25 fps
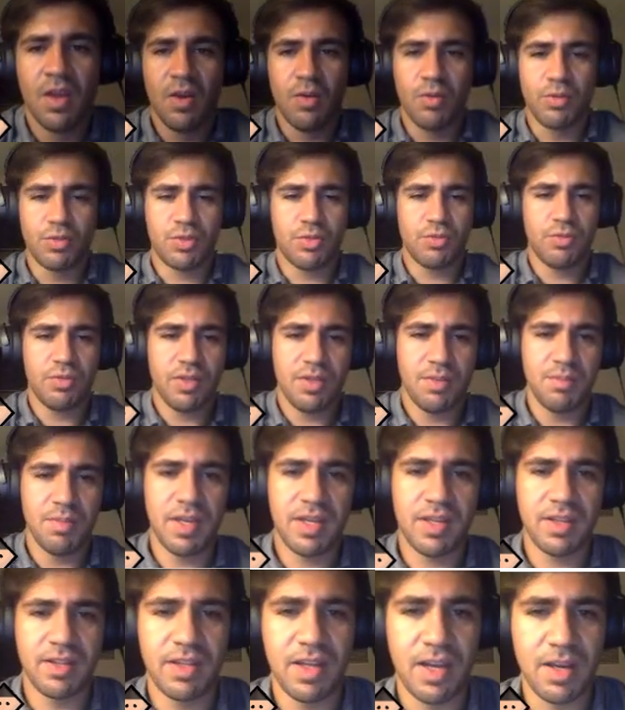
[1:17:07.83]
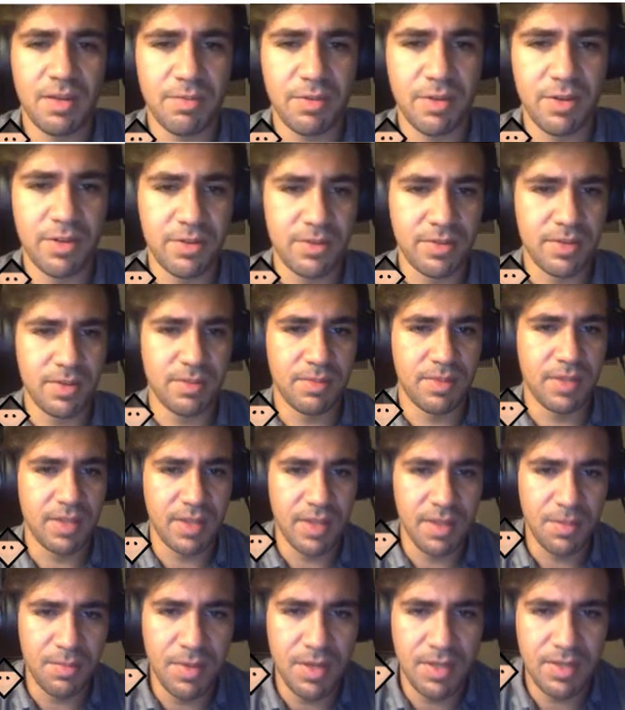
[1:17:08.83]
We should really make a library or something
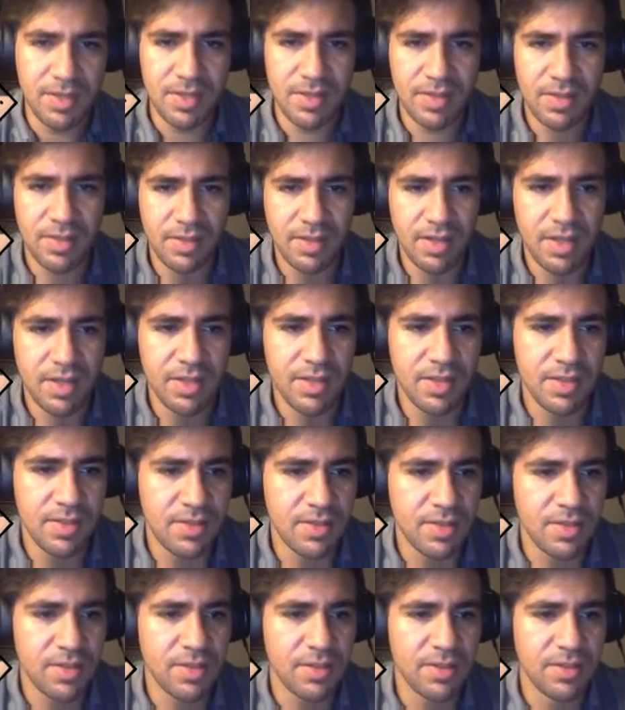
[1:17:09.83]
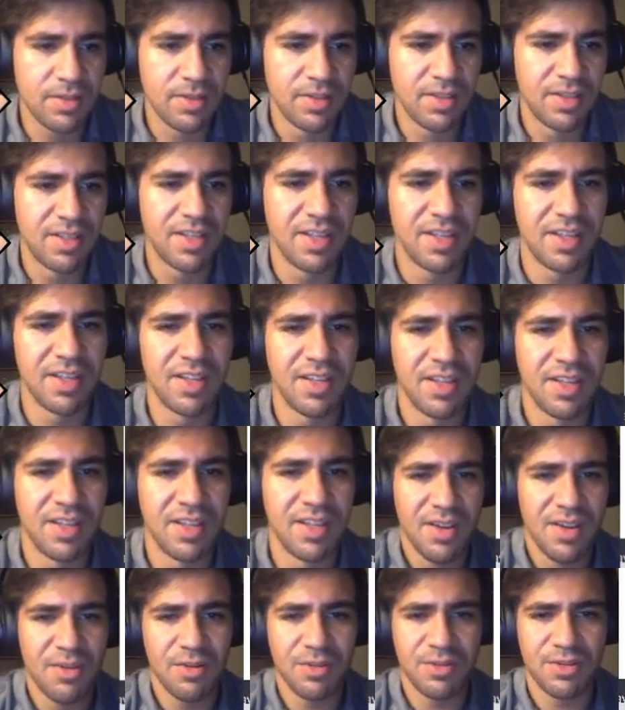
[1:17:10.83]
that makes this a lot easier. Where
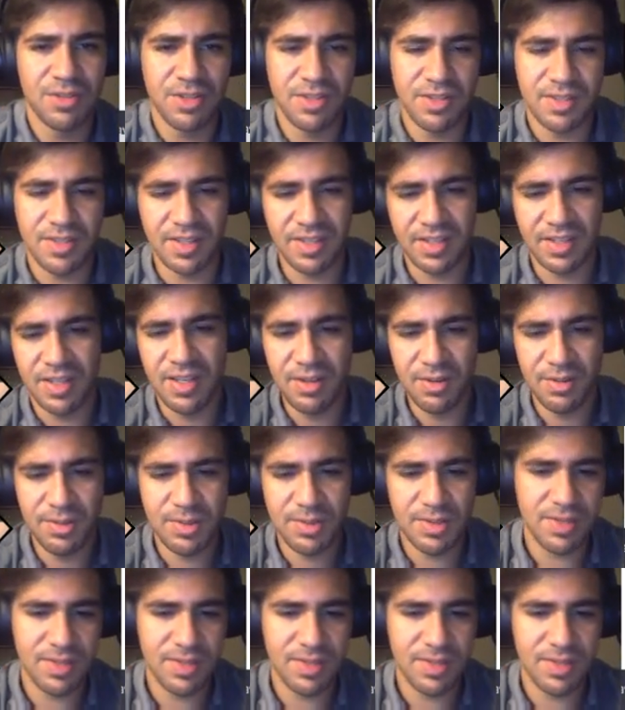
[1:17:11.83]
it's just like, here's a